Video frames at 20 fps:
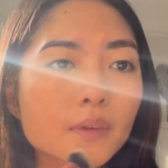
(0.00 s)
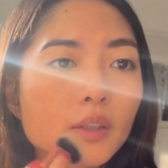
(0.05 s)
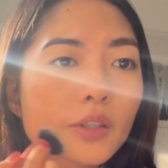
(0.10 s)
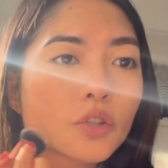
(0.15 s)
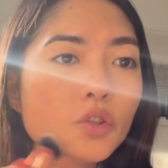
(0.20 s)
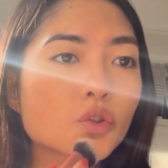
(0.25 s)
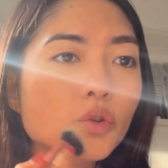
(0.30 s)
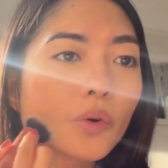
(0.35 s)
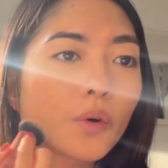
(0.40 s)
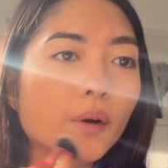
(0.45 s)

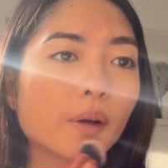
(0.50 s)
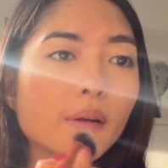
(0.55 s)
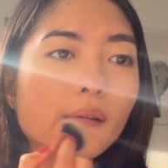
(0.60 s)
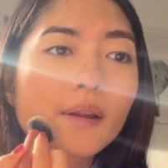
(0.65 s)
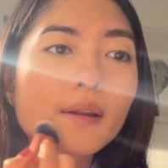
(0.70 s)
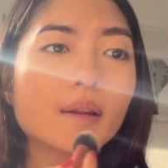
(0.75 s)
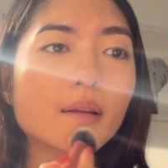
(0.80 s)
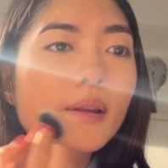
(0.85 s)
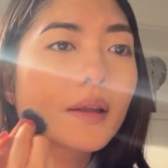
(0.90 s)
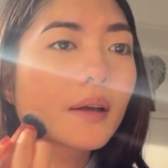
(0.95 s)

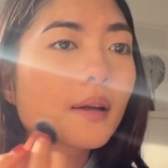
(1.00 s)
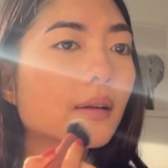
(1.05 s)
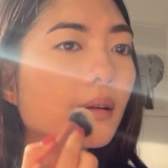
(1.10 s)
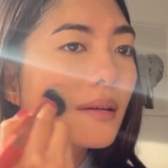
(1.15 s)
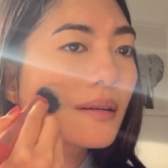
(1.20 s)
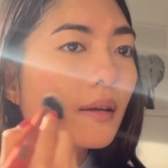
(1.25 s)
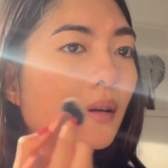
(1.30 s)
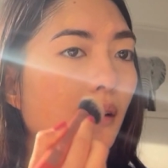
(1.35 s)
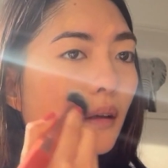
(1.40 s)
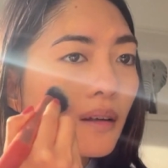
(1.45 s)
join
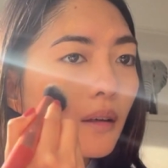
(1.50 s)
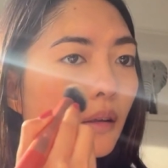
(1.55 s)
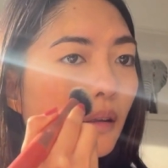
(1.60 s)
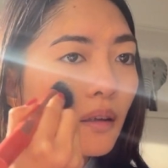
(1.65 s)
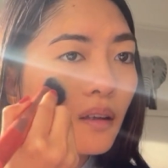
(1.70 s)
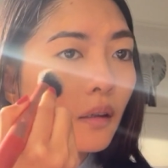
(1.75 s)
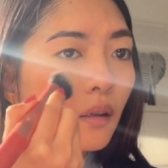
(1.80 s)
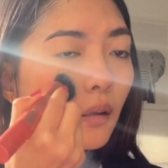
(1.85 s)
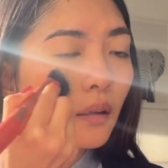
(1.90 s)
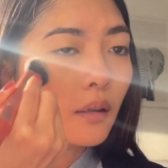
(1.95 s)

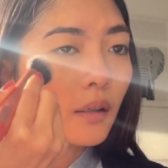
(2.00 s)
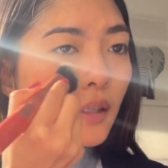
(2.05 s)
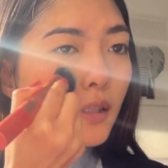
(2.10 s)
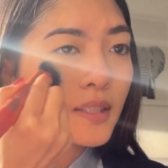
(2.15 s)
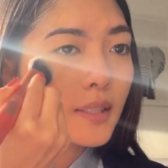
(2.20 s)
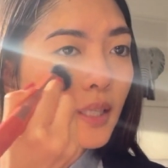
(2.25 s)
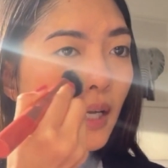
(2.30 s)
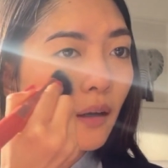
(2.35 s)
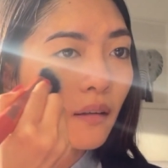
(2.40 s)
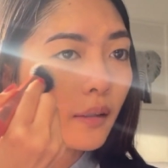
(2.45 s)

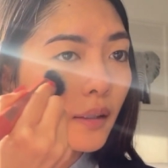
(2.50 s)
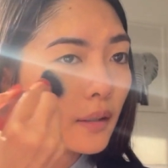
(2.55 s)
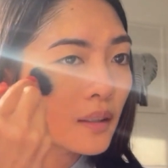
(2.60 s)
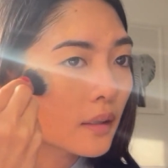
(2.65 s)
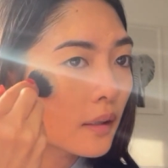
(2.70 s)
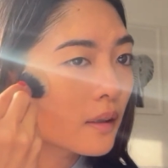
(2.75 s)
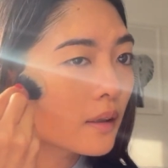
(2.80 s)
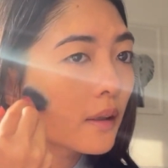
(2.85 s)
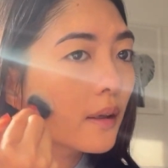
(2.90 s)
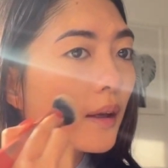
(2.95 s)

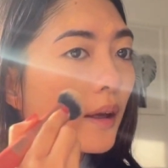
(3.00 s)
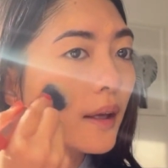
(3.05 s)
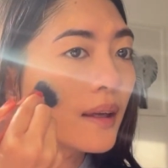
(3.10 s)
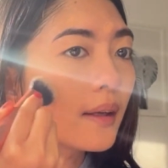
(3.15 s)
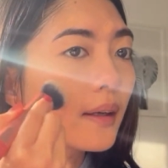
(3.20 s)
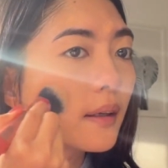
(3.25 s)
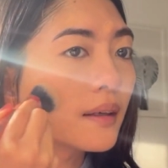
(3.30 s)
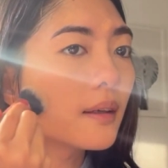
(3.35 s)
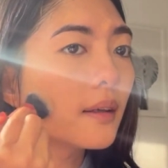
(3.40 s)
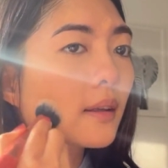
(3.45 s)
consulting,
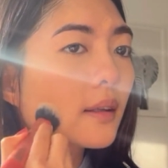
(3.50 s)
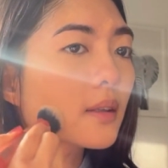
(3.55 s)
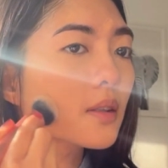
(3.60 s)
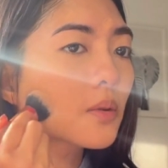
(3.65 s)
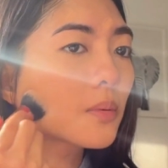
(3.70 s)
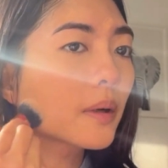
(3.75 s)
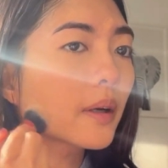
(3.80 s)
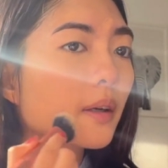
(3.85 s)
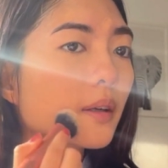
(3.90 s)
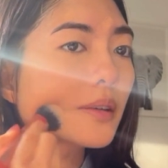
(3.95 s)
and
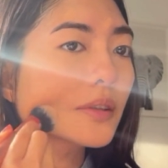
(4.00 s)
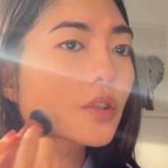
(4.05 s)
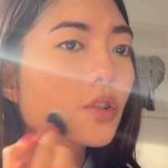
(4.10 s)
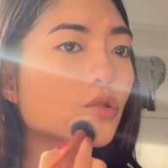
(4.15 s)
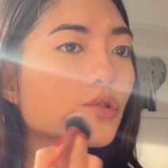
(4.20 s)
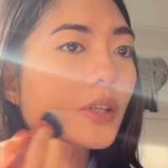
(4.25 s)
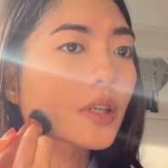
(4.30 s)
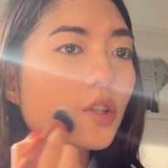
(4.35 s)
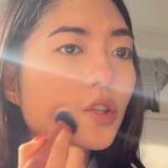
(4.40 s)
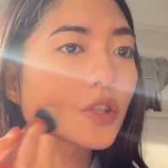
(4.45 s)
that's where the
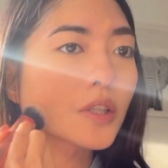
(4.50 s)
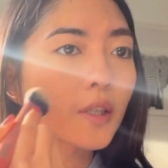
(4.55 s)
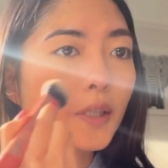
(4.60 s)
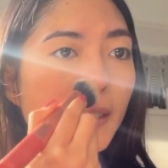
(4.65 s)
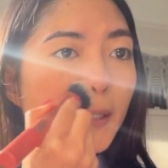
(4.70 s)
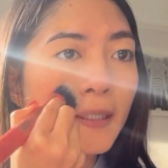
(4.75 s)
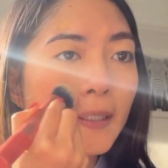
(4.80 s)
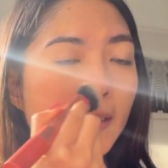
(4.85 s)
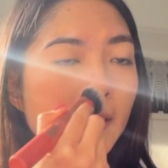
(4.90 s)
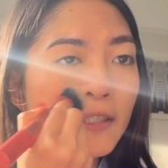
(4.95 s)
structured
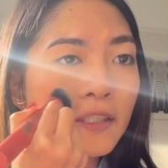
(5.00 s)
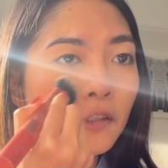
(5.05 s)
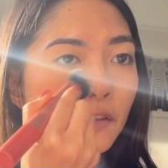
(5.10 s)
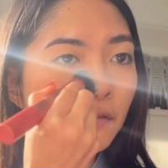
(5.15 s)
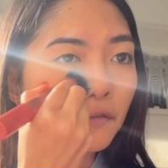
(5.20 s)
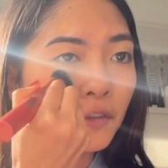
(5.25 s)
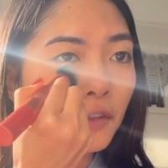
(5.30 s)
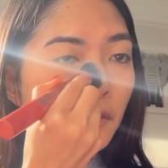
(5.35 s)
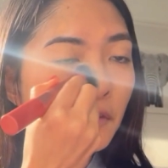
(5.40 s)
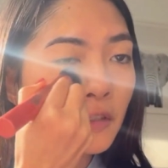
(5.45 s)

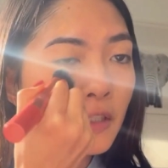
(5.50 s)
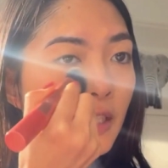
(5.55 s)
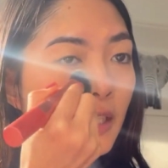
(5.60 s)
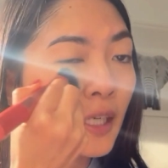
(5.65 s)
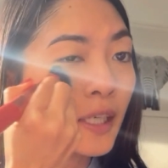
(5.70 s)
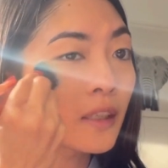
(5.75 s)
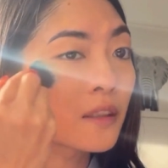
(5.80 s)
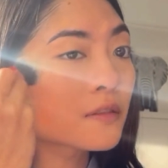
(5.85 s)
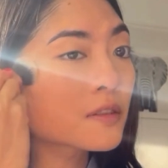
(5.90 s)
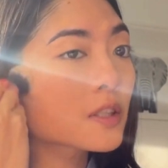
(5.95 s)
interviews
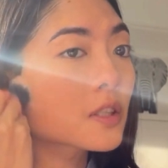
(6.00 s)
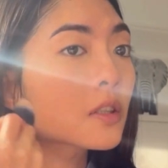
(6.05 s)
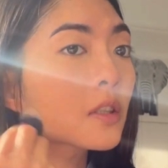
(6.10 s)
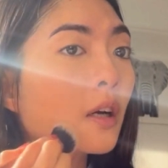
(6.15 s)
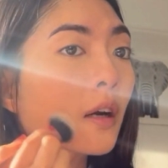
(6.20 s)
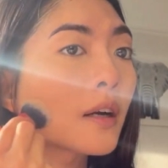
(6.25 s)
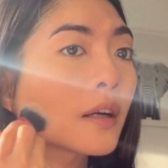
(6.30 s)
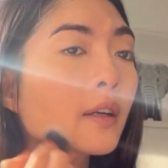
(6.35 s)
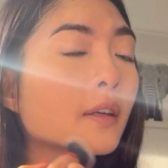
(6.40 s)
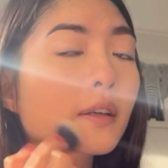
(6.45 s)
kind of
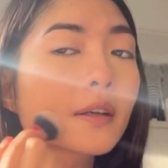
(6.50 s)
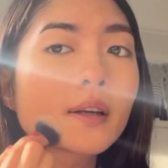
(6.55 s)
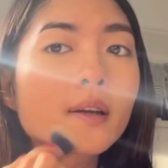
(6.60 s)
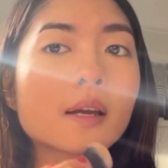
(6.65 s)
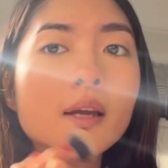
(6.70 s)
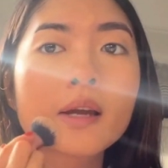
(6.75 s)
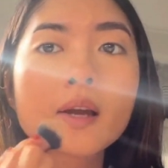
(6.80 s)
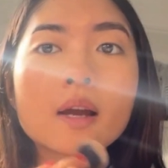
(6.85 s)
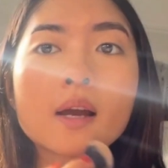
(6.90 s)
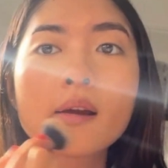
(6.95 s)
start.
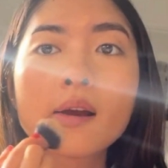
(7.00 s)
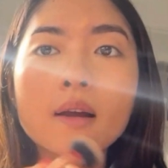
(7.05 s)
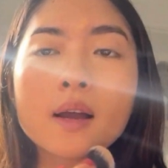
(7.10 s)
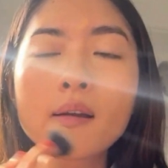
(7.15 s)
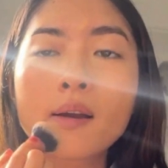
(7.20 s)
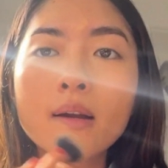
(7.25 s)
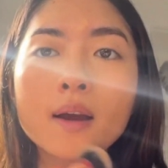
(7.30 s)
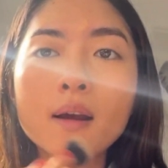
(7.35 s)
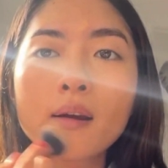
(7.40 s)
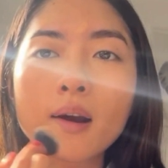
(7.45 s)

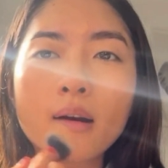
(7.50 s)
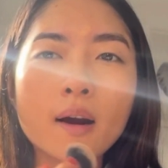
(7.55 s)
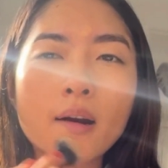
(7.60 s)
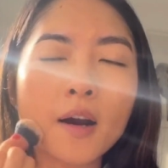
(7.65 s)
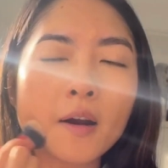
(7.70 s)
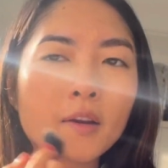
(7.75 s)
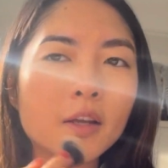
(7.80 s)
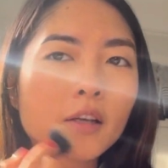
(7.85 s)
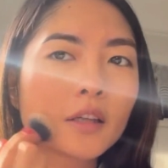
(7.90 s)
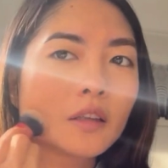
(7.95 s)

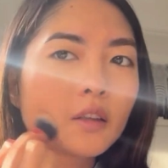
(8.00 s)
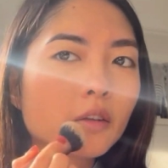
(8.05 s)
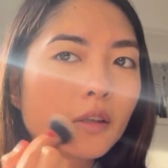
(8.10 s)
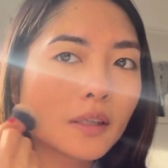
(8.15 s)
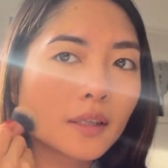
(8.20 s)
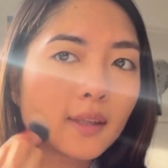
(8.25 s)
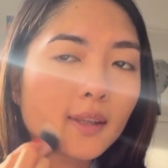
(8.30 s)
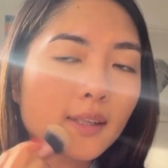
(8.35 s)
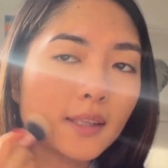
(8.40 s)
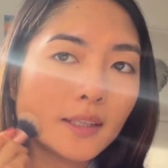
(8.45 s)

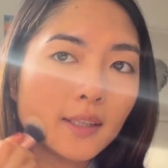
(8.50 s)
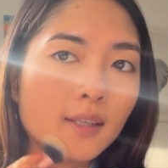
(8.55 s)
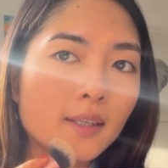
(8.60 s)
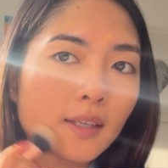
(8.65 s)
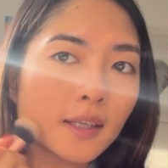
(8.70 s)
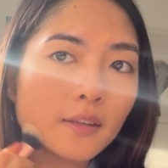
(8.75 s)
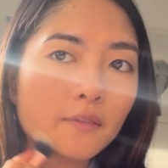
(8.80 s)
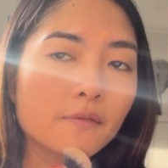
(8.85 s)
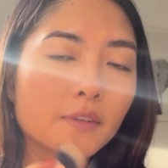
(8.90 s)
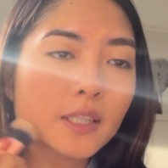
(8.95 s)
Including
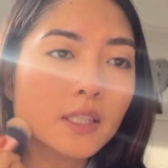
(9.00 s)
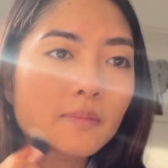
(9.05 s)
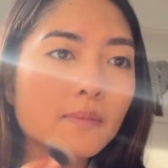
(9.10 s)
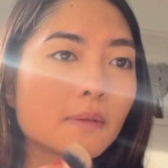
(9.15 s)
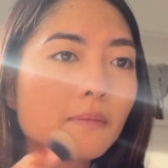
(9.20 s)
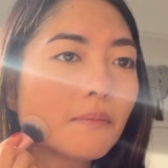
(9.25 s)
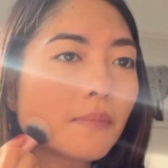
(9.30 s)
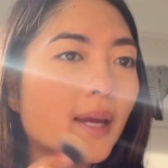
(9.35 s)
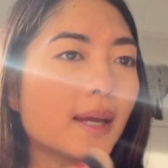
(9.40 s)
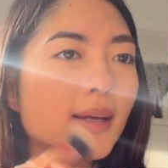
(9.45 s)
the
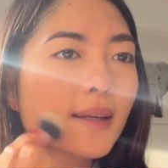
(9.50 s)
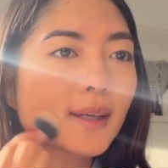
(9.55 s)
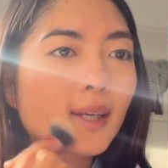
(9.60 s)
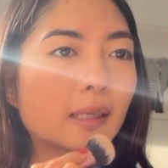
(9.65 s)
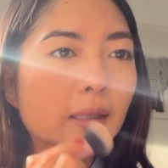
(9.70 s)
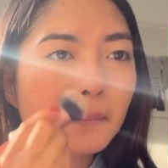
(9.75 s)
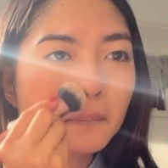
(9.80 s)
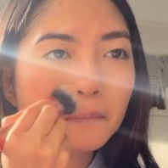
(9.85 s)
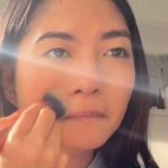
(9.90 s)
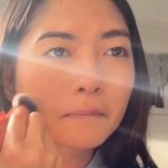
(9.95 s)
investment
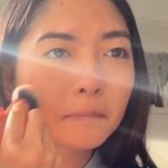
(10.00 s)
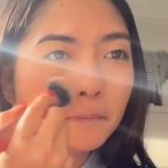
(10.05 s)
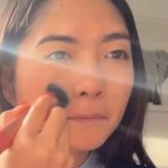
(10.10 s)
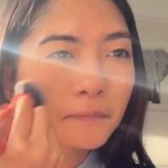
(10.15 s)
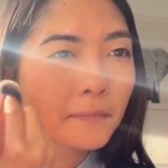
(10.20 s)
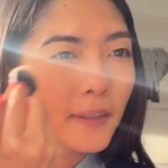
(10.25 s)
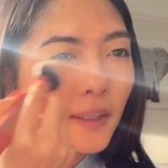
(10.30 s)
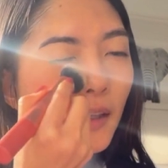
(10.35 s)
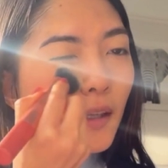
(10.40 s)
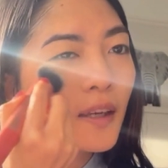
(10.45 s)
banking
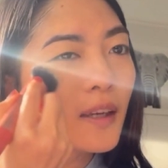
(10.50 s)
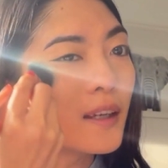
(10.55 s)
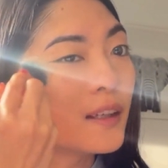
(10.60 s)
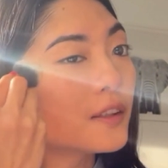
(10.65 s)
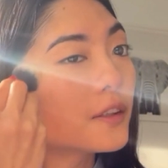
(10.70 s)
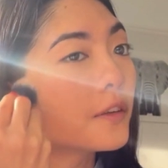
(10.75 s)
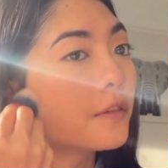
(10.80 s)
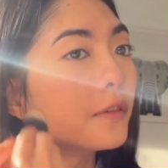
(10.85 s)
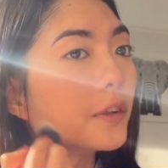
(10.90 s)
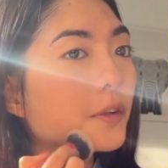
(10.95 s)

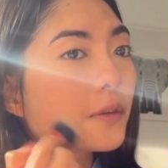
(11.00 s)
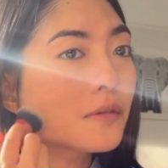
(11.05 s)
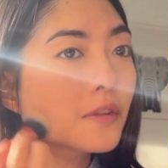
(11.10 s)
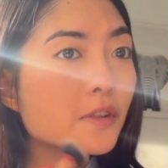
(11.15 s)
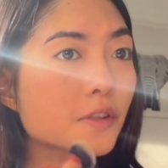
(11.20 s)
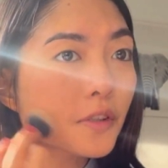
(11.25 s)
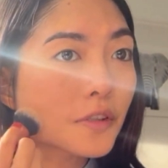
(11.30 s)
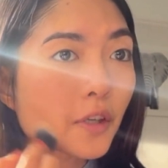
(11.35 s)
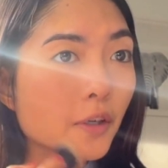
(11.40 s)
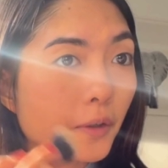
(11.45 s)
interviews.
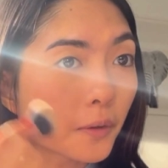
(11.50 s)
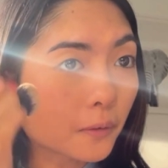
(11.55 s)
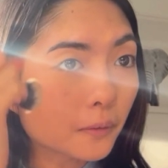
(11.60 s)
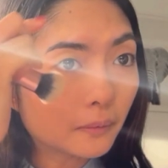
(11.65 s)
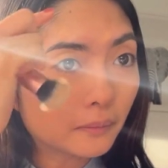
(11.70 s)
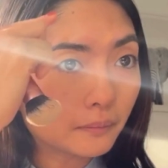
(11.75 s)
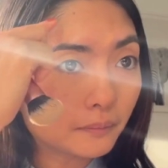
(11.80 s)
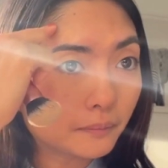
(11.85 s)
So